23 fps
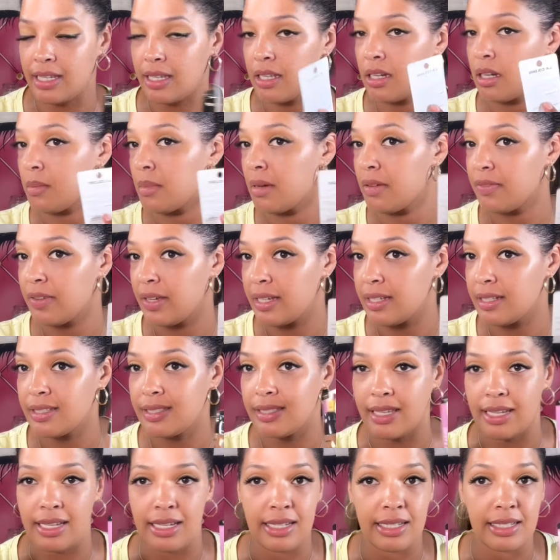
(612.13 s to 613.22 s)
on my face,
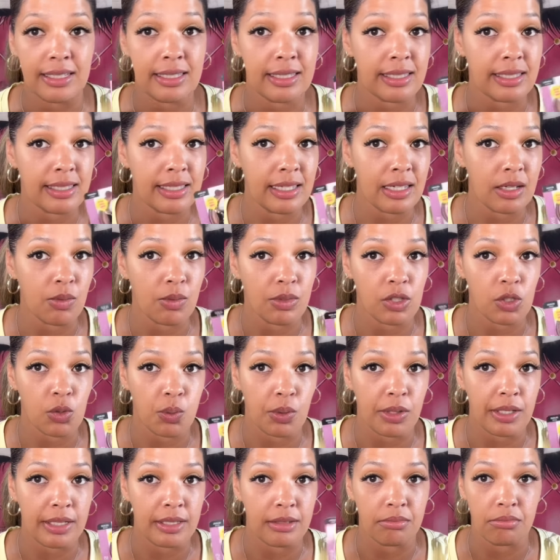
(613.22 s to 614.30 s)
and see which
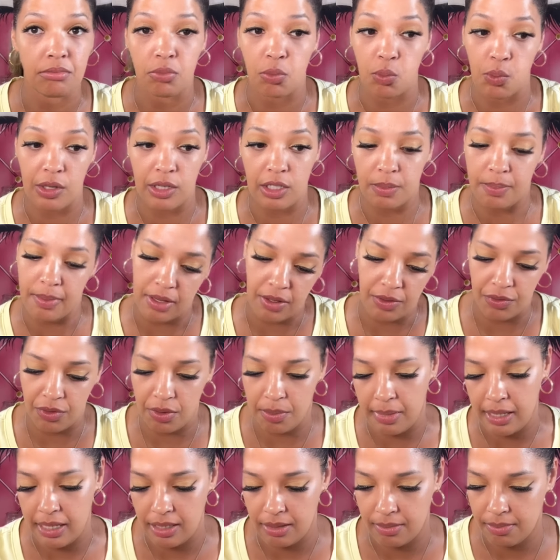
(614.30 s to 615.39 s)
one works better for
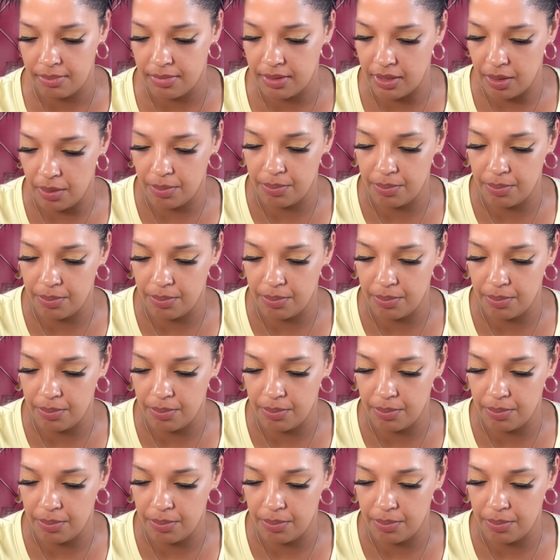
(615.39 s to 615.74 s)
me, so.